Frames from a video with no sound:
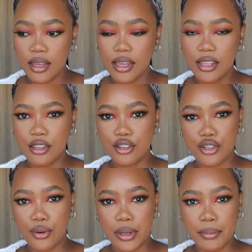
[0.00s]
in this
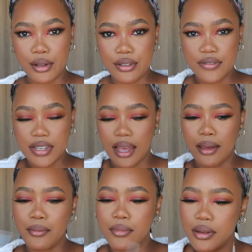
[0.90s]
short amount of
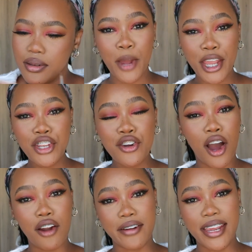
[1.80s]
time, when you
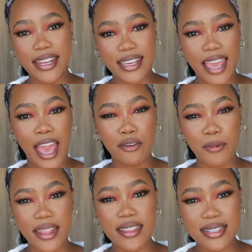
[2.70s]
are ready and
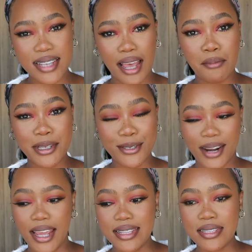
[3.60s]
when the time is
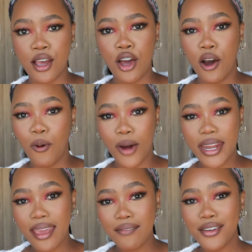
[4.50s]
right,
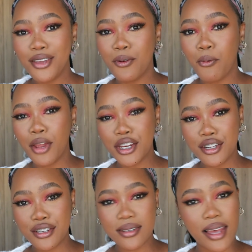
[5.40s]
whatever you
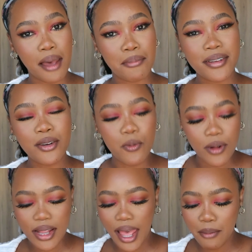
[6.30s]
wish happen
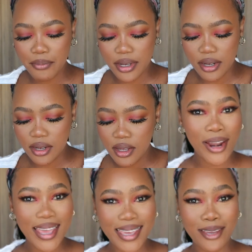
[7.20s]
will happen.
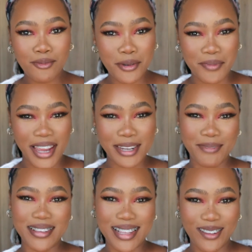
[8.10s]
All I keep reminding
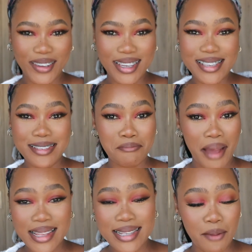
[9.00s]
myself is
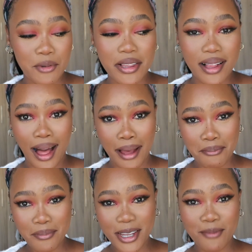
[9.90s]
my time will
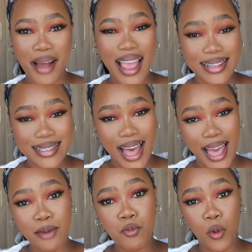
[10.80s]
come, my
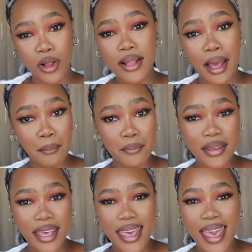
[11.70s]
time will come.
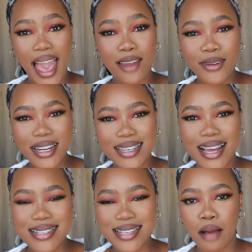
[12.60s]
And when it
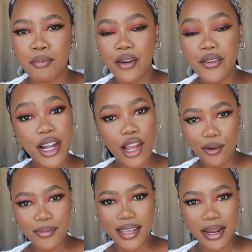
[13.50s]
does come, I really
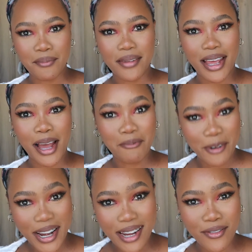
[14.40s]
hope that I'm
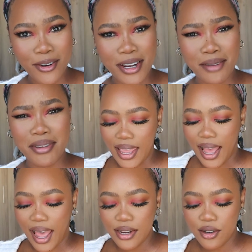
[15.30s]
ready for it. Because
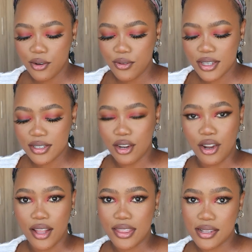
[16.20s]
I know there's a
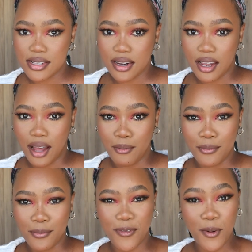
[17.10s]
lot that's gonna
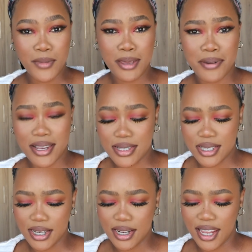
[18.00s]
come for me
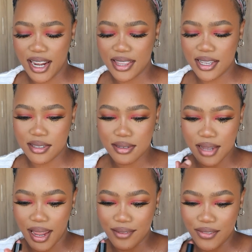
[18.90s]
personally, and I think this is
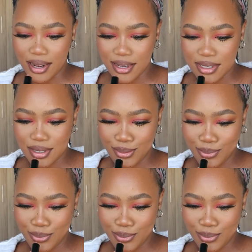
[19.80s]
kind of a nice